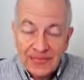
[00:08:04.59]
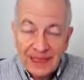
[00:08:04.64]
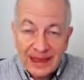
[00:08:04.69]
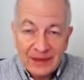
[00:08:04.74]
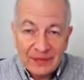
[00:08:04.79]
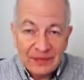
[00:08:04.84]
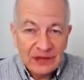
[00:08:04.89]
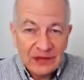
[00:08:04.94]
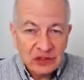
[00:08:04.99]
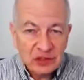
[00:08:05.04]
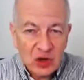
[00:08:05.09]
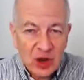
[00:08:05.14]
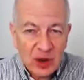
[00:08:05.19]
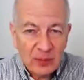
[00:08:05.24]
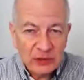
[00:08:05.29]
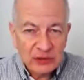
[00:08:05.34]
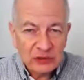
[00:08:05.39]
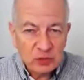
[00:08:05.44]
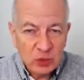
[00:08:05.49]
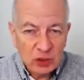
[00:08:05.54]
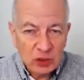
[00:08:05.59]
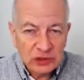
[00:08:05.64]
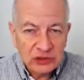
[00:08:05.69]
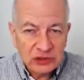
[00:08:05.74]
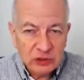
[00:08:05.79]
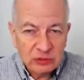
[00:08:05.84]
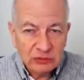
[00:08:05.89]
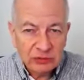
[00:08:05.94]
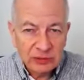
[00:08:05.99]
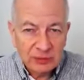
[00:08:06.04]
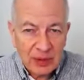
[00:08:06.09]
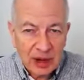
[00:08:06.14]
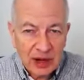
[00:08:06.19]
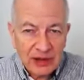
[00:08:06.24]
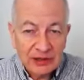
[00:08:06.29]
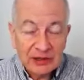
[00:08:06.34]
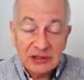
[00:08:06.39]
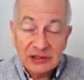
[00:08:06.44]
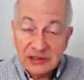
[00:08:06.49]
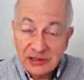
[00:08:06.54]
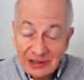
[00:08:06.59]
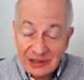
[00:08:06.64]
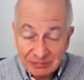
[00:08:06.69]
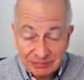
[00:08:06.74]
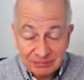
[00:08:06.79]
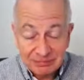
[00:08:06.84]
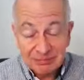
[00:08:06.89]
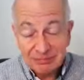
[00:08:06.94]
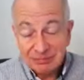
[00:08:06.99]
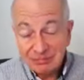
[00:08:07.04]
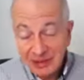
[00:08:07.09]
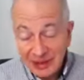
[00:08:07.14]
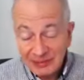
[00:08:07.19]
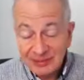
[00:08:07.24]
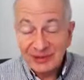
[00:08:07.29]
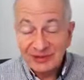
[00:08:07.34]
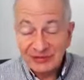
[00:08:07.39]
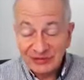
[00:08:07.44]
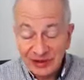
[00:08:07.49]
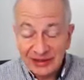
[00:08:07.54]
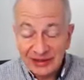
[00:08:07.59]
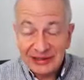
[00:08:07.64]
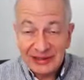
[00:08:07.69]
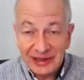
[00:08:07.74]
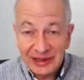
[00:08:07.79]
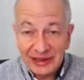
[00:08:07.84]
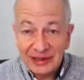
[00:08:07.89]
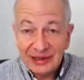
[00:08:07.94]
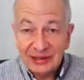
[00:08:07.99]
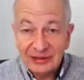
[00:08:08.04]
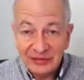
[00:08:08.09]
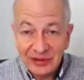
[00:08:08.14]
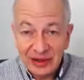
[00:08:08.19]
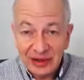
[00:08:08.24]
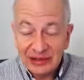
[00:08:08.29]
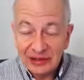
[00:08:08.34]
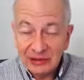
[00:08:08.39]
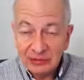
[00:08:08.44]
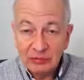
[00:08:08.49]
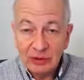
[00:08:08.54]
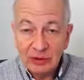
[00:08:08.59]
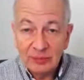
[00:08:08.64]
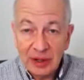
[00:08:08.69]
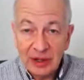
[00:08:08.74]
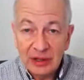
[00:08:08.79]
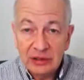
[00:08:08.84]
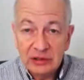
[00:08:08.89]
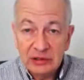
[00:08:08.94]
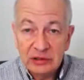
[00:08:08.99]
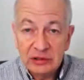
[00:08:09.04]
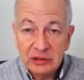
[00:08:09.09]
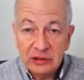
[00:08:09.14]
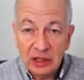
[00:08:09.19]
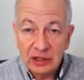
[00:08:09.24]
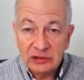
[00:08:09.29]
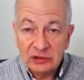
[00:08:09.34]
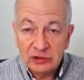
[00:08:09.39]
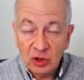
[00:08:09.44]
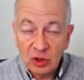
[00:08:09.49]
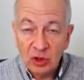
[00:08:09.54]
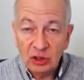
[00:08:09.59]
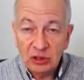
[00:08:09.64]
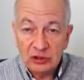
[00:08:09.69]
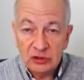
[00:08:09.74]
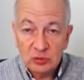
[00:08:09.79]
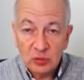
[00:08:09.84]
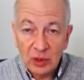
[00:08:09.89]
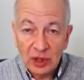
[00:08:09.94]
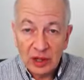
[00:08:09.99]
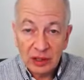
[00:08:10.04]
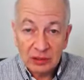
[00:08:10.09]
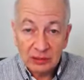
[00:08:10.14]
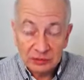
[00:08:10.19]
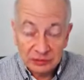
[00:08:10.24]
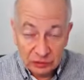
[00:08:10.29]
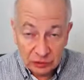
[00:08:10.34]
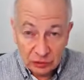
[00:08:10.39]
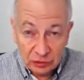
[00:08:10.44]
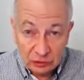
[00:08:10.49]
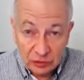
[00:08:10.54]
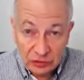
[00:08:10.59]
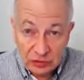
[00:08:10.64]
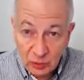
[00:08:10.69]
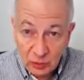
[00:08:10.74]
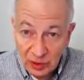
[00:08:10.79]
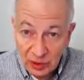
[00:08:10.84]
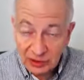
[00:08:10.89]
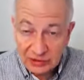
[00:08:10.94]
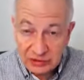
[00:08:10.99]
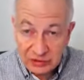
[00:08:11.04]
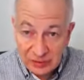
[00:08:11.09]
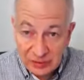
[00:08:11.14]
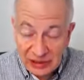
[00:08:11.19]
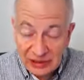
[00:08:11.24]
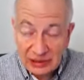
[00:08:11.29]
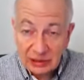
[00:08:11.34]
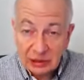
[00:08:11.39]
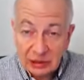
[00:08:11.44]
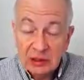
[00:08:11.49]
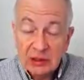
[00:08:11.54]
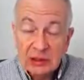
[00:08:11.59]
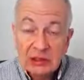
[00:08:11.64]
And this psalmist wants to remind us, and maybe if I can remind us all as well, you as well as me,